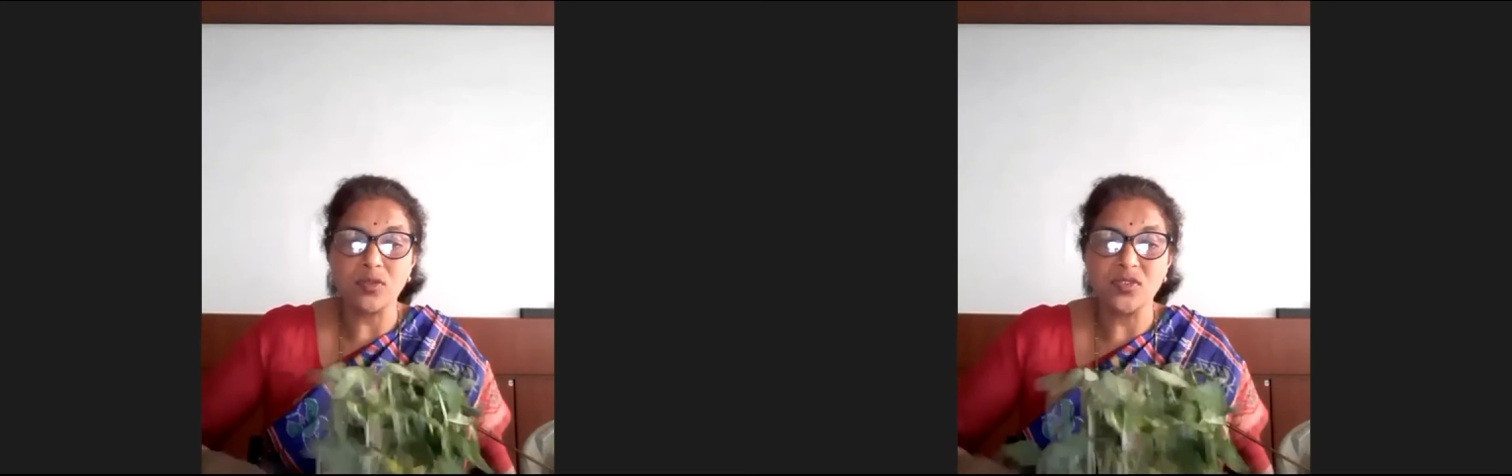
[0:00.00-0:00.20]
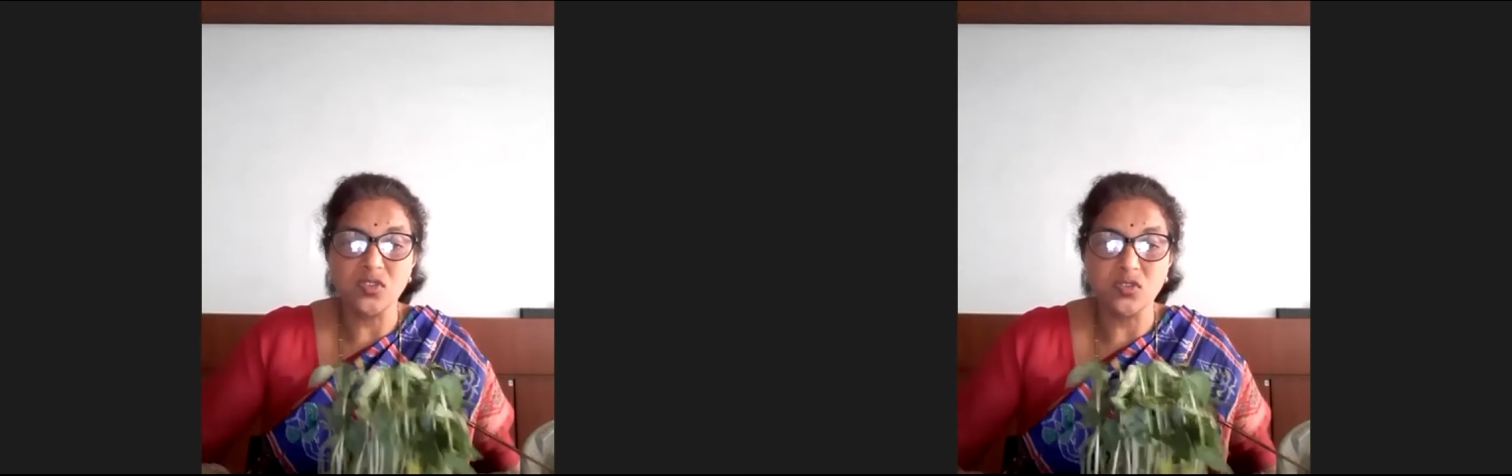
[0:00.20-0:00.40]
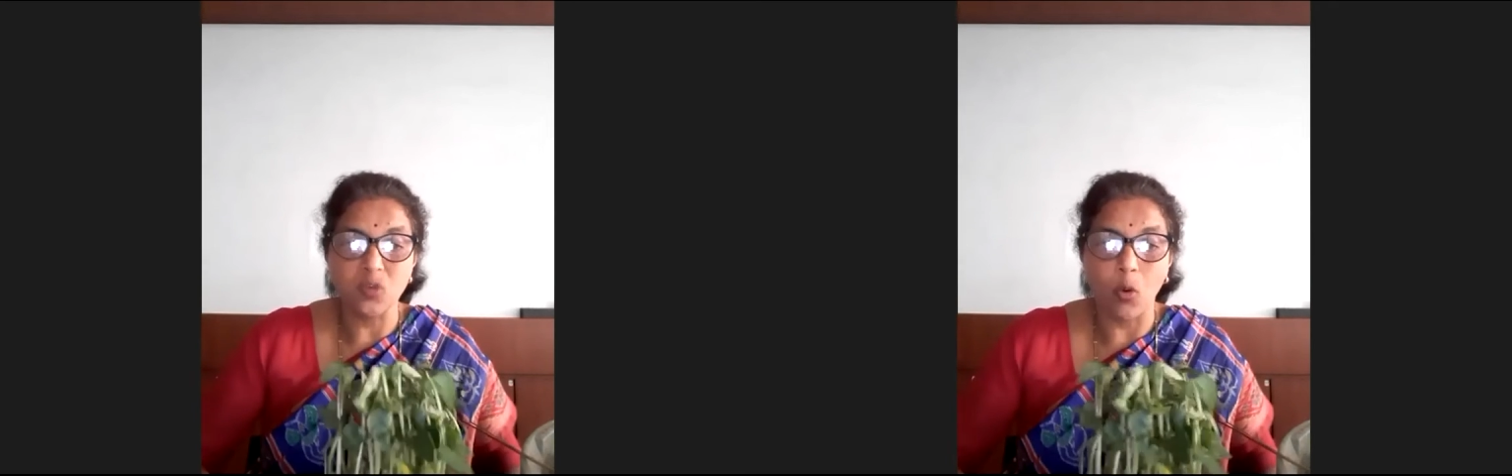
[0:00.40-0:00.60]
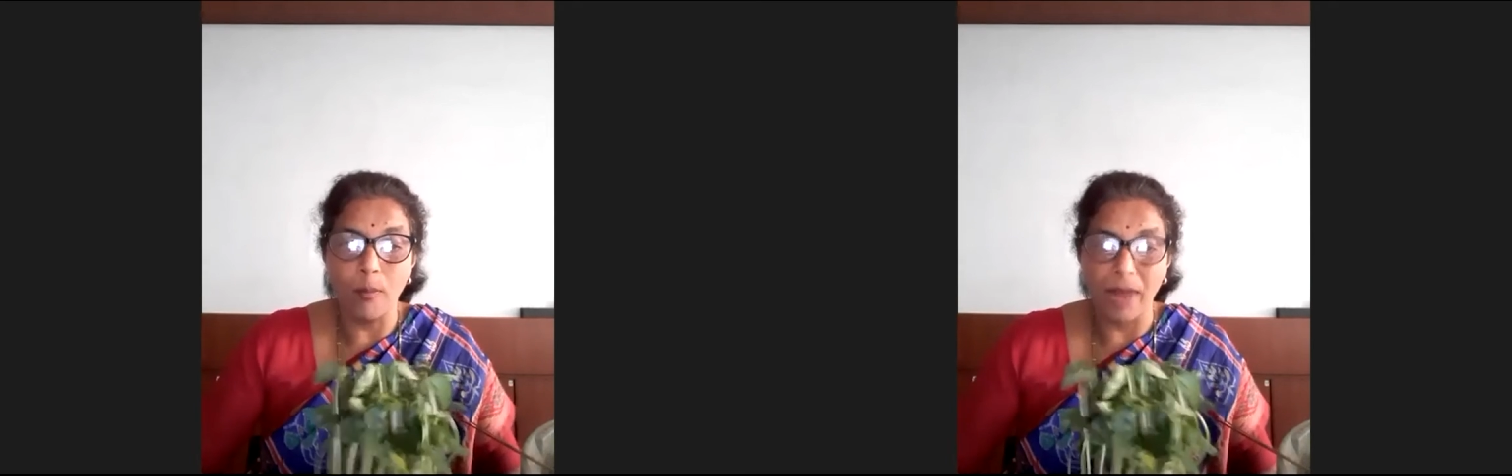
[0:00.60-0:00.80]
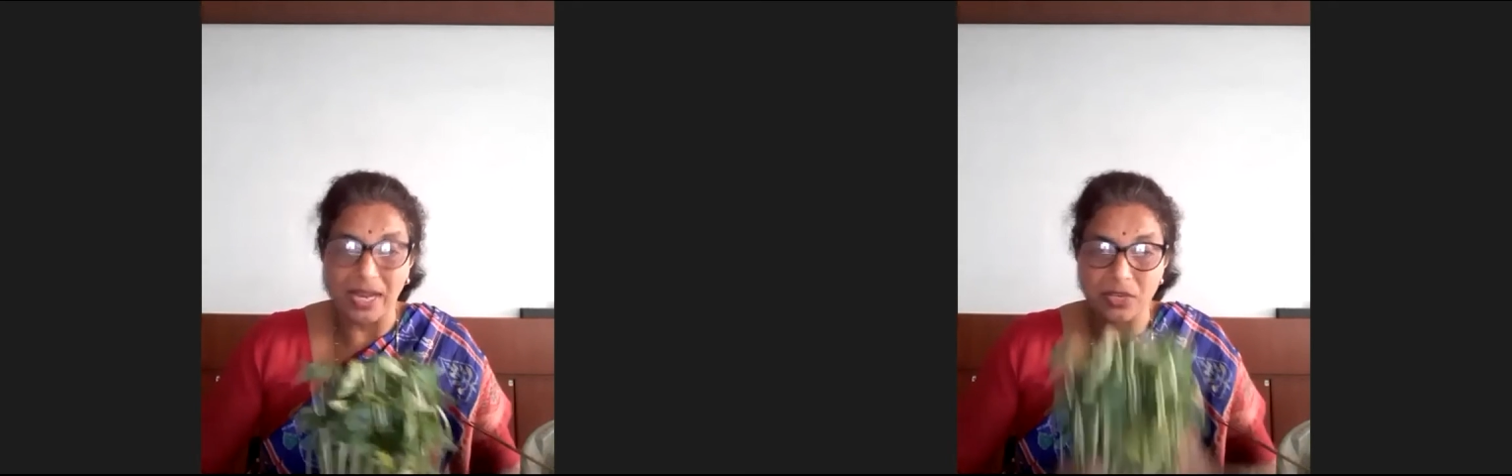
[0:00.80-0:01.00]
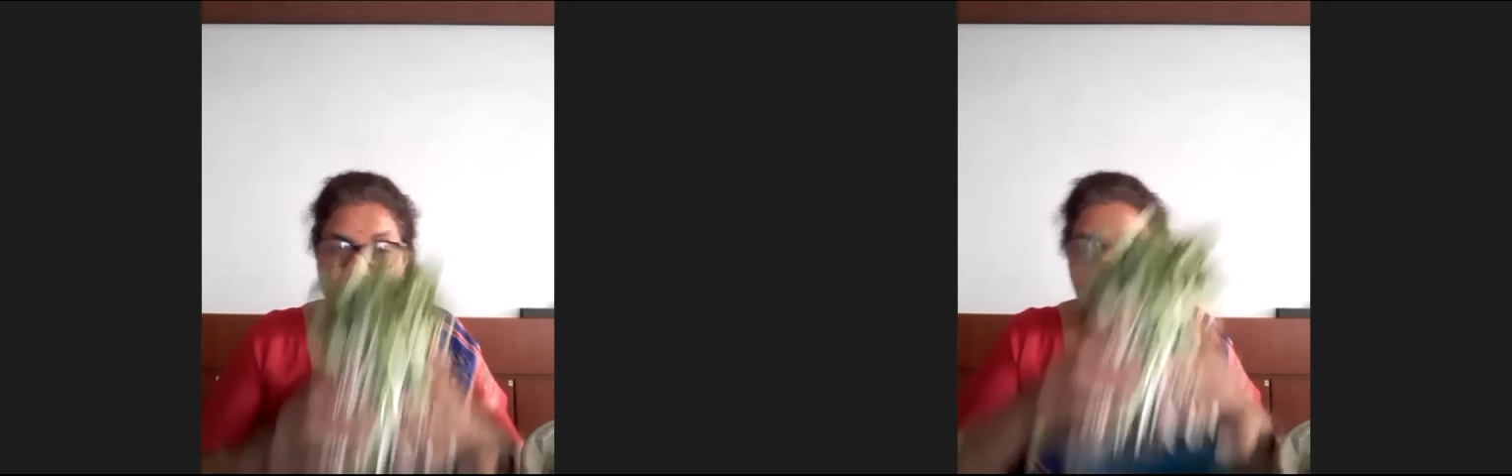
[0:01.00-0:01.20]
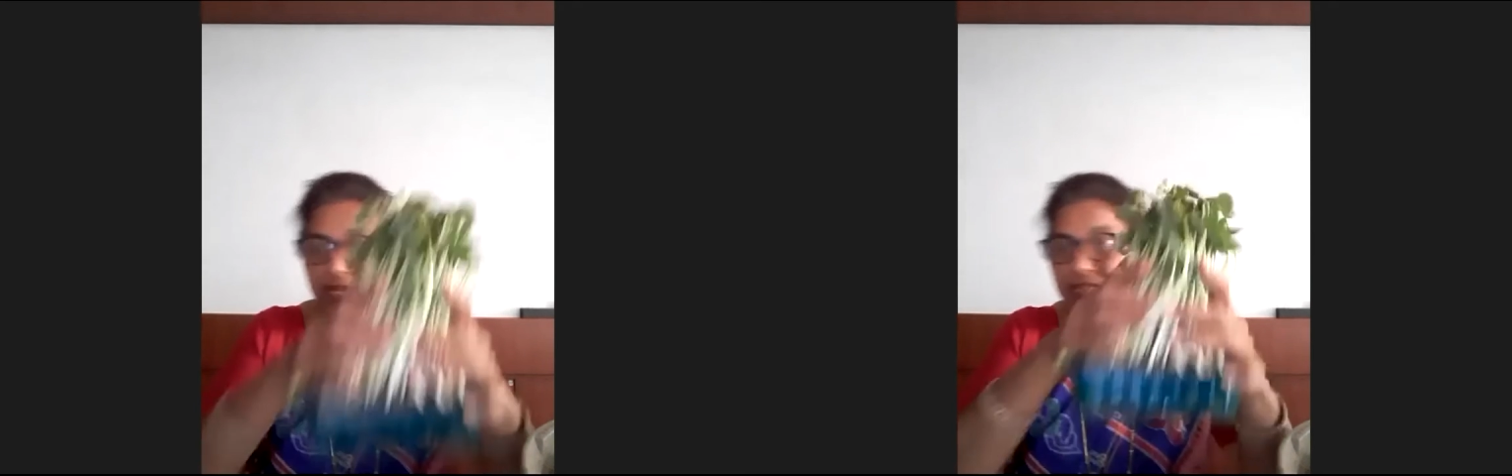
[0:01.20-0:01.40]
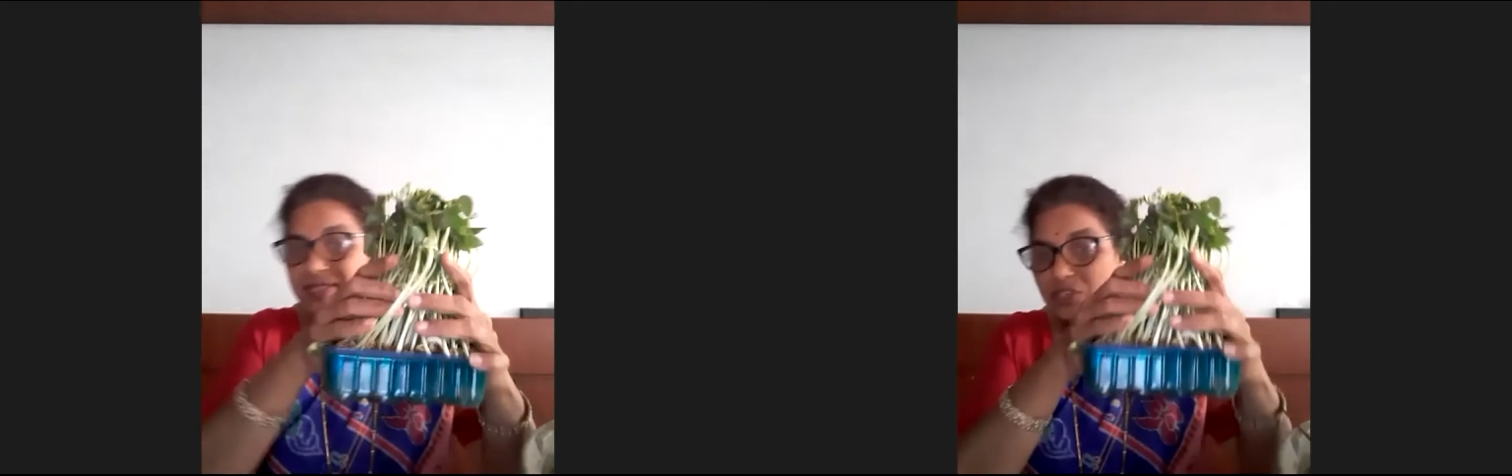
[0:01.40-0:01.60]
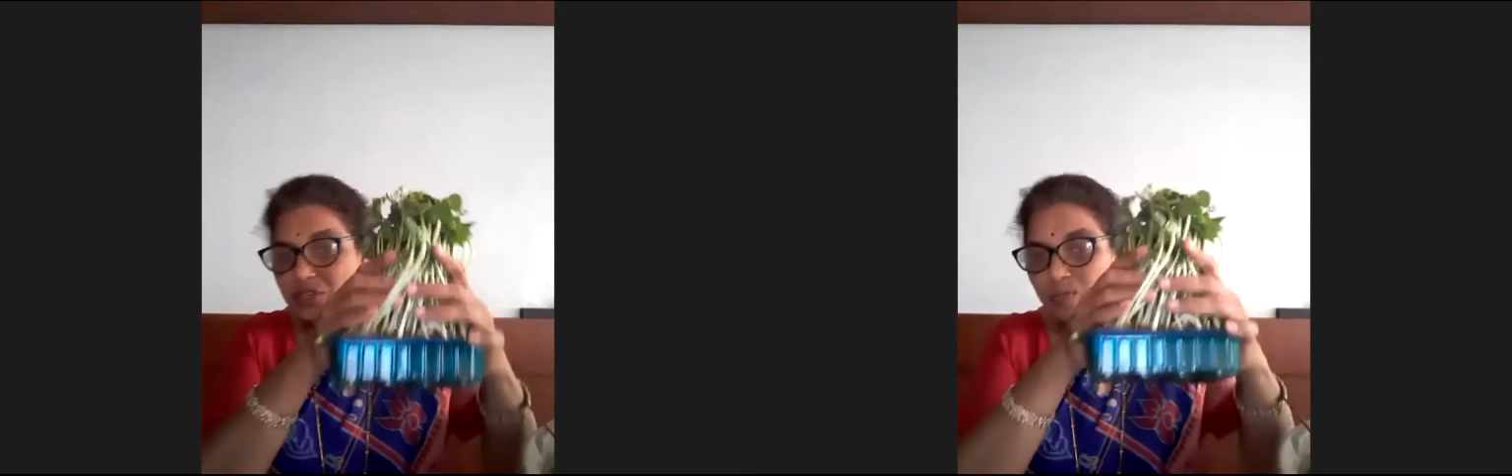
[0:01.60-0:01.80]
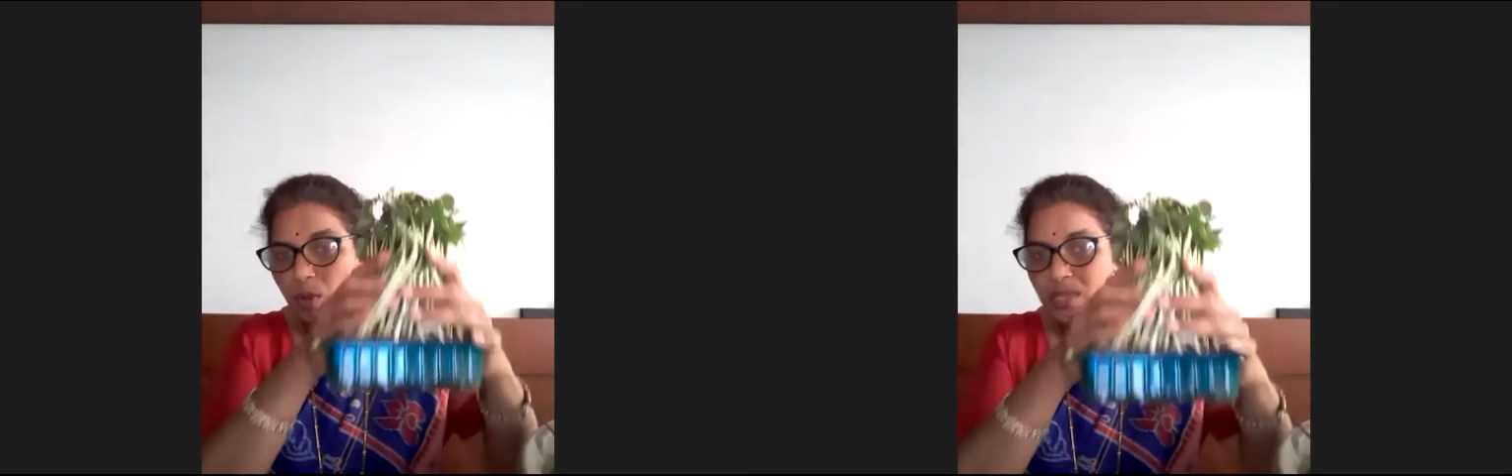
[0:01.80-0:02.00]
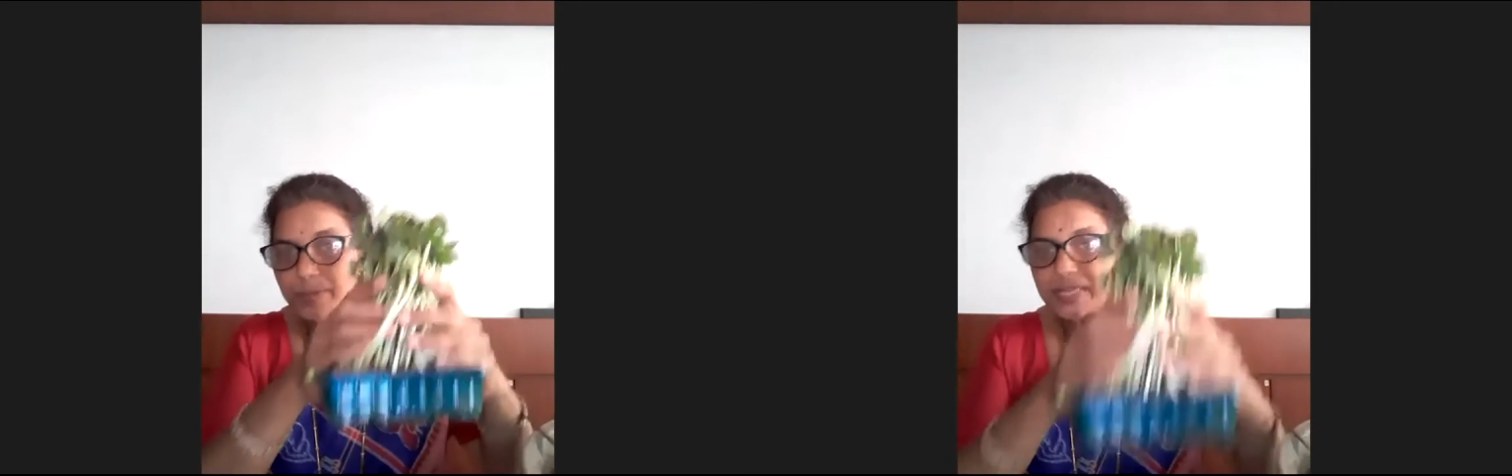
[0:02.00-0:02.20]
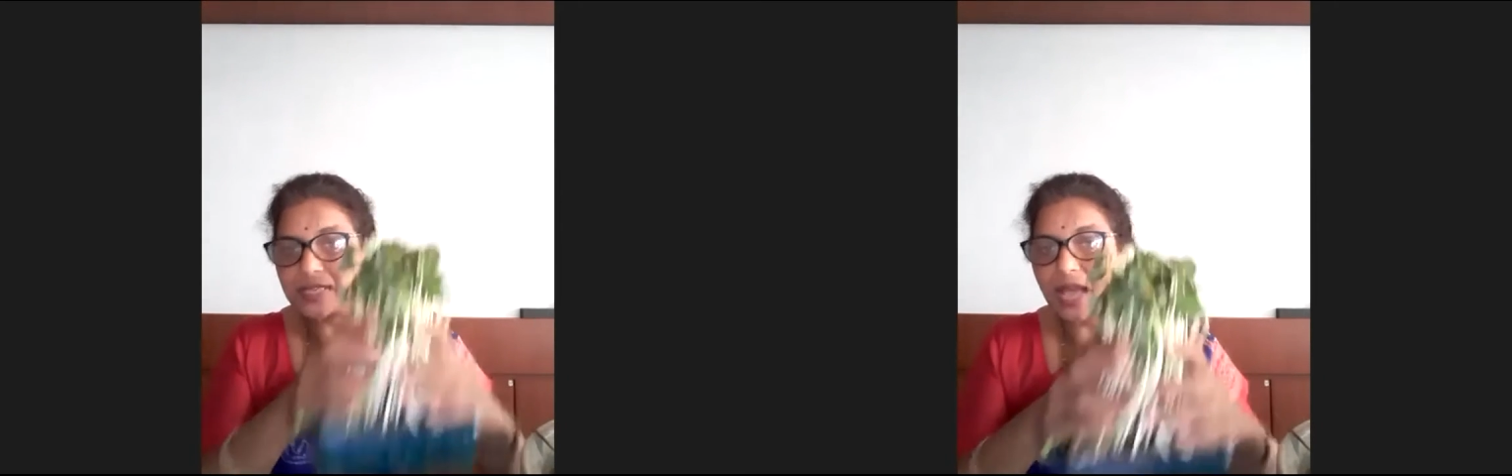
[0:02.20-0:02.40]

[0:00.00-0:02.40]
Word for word: so much in such a small space.